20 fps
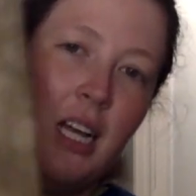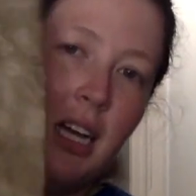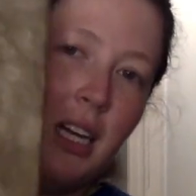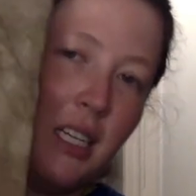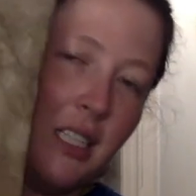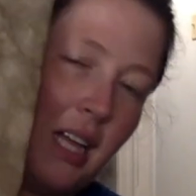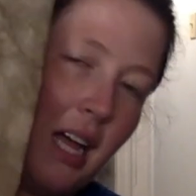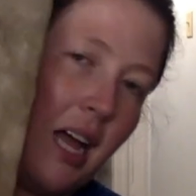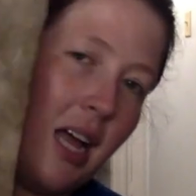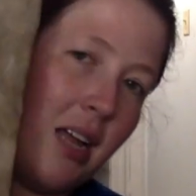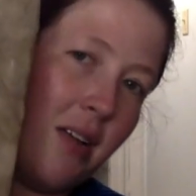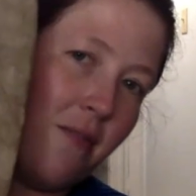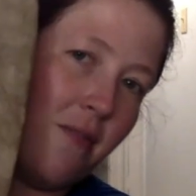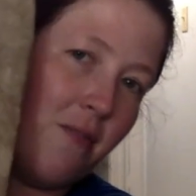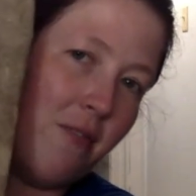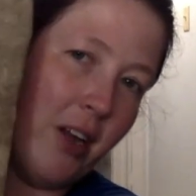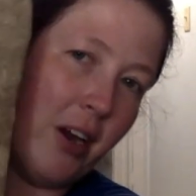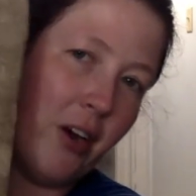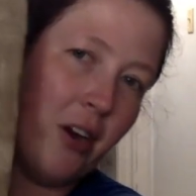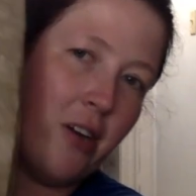because I
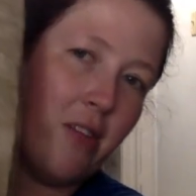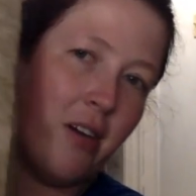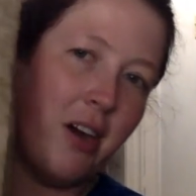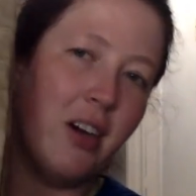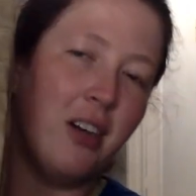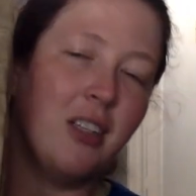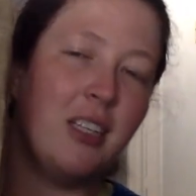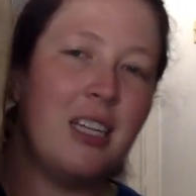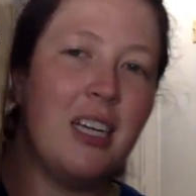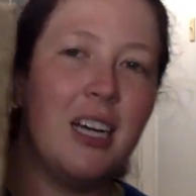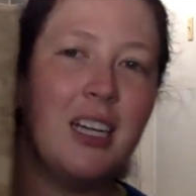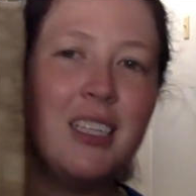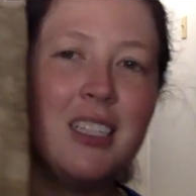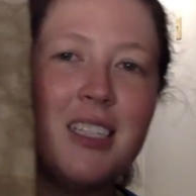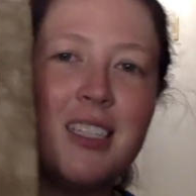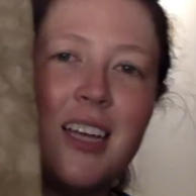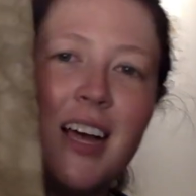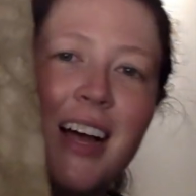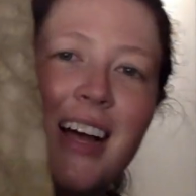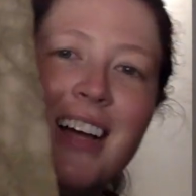very rarely cut to
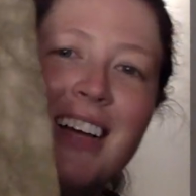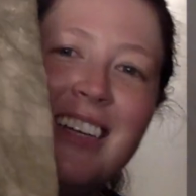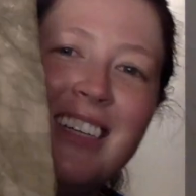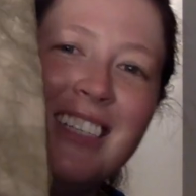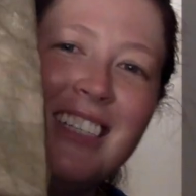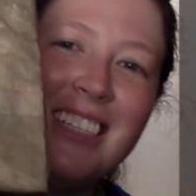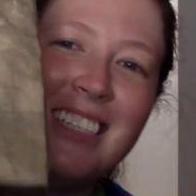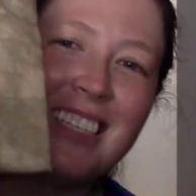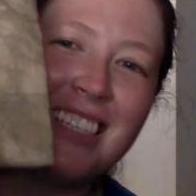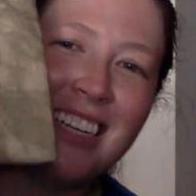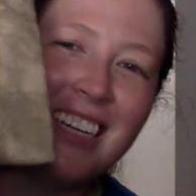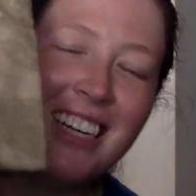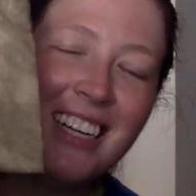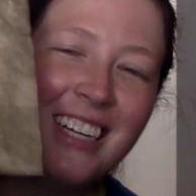size.